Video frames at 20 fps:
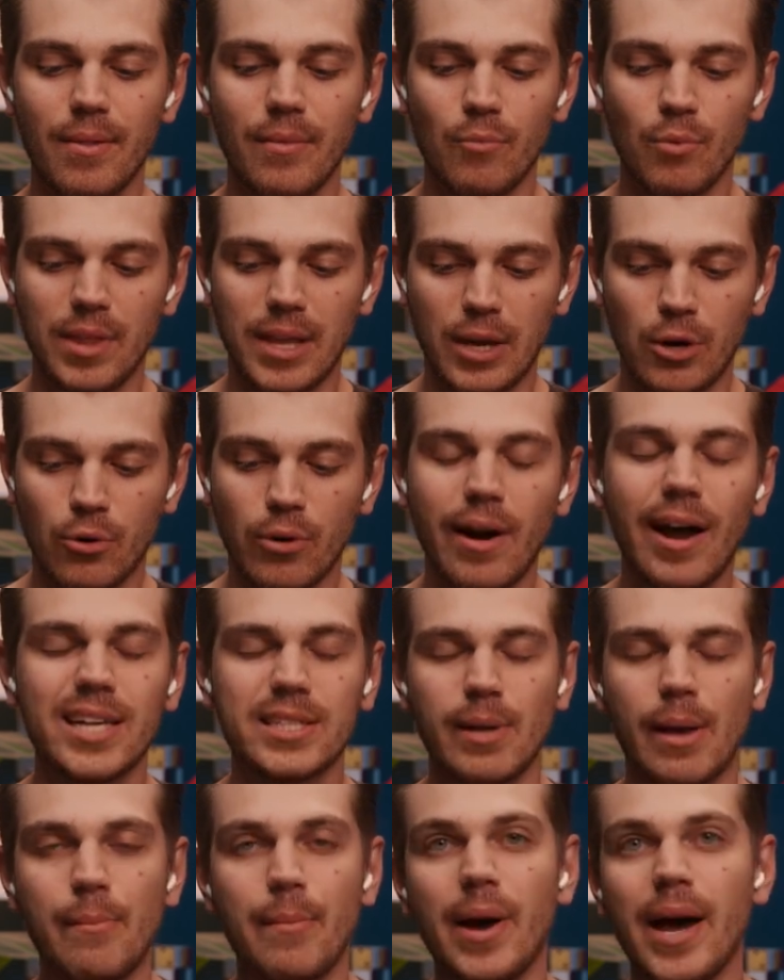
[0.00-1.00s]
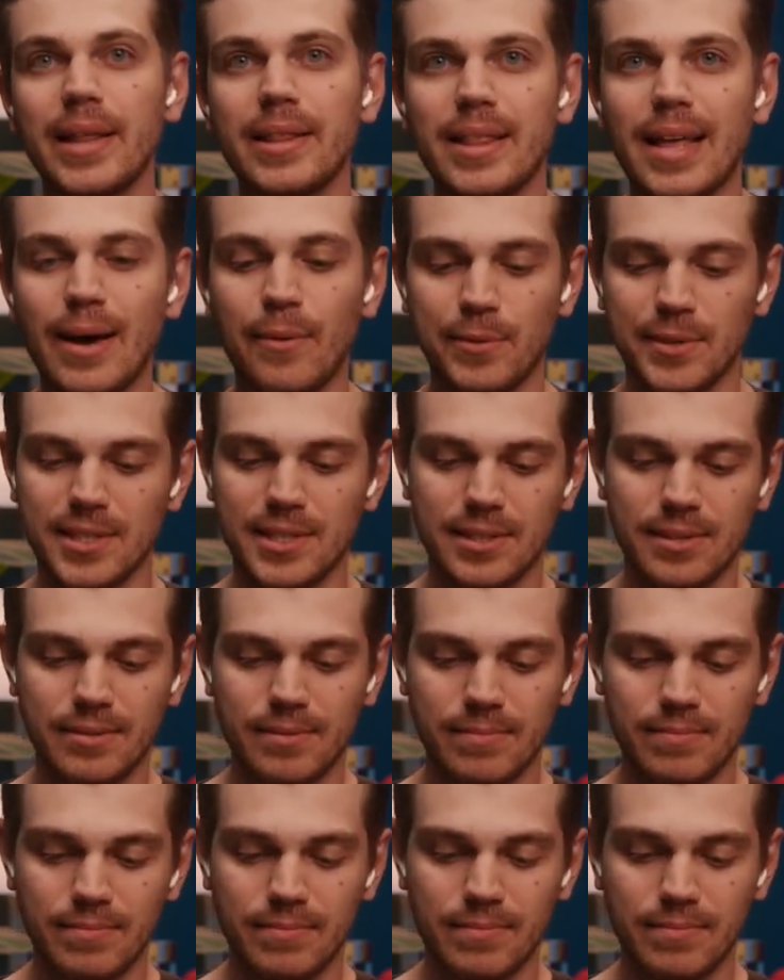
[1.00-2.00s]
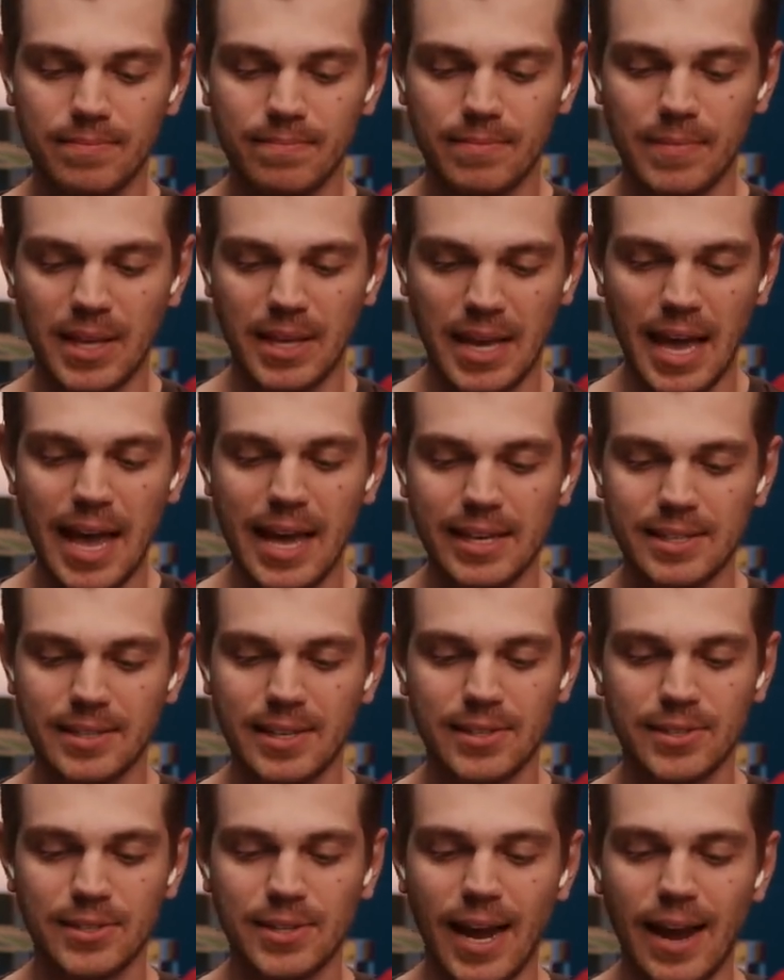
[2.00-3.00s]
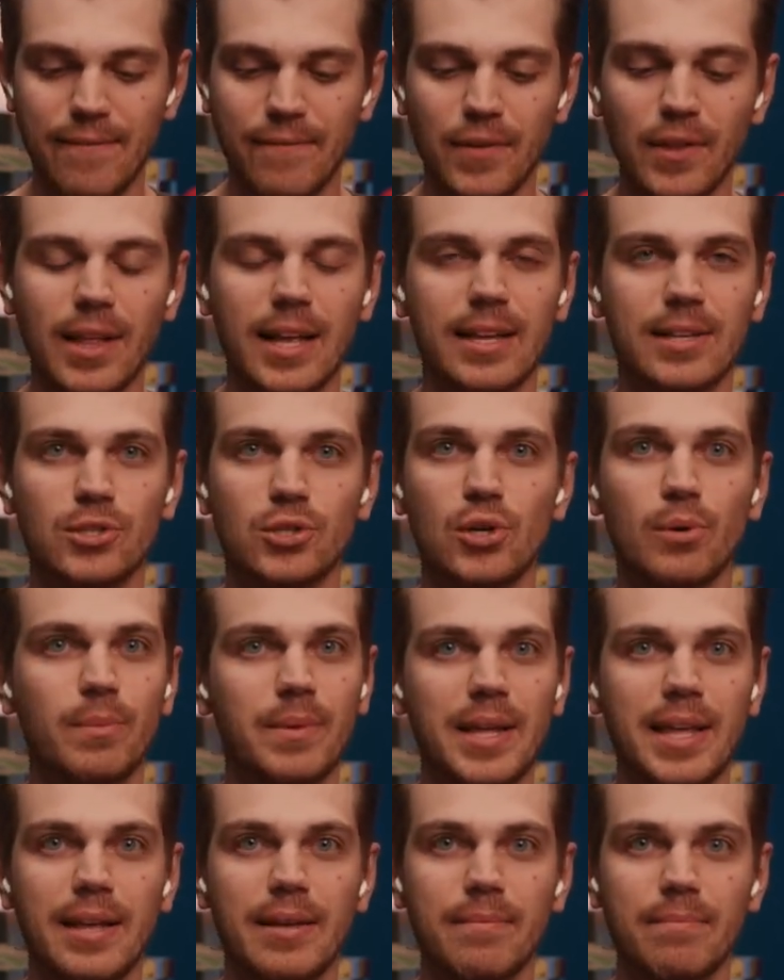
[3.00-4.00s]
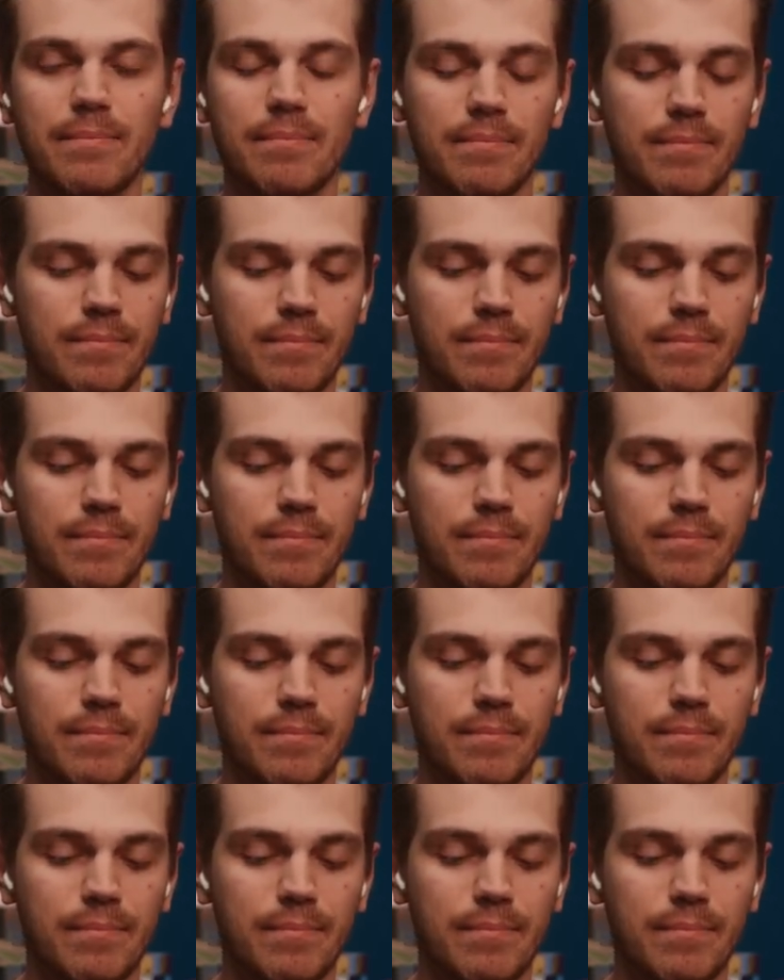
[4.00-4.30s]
really cross my mind that was the case because I feel like so many